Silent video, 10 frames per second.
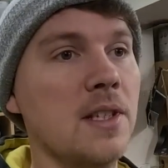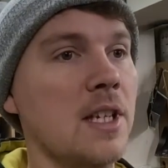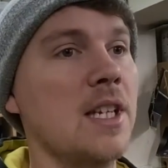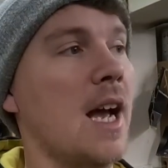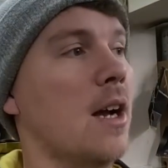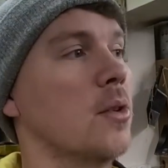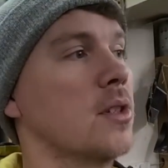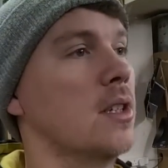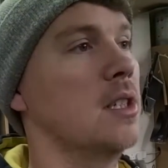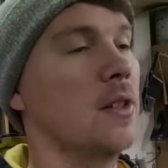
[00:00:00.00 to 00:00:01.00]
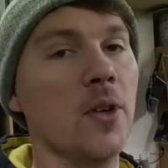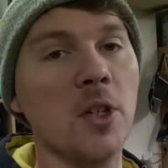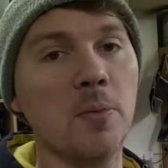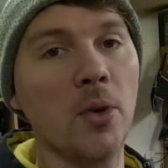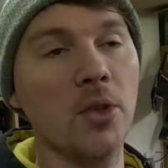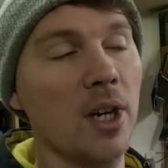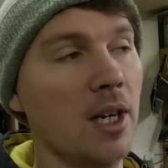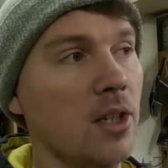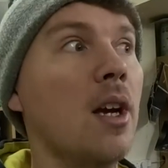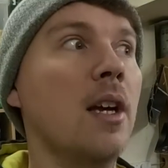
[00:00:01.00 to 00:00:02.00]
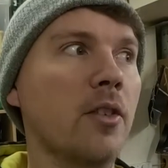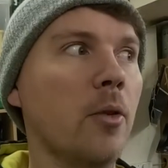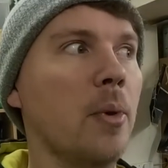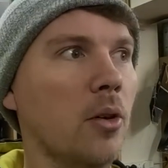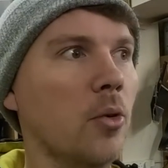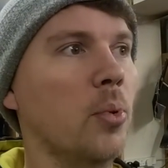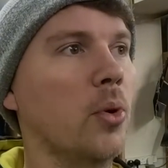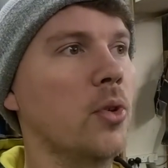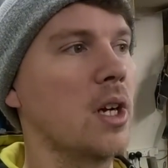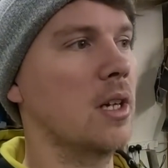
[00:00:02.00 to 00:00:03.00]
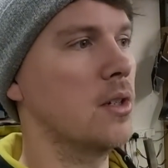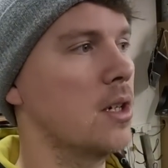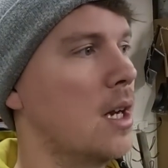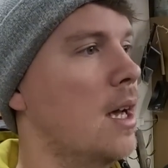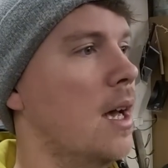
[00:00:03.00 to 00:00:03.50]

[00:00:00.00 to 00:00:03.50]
It's his house, since his first board change. It's going to be a good board change.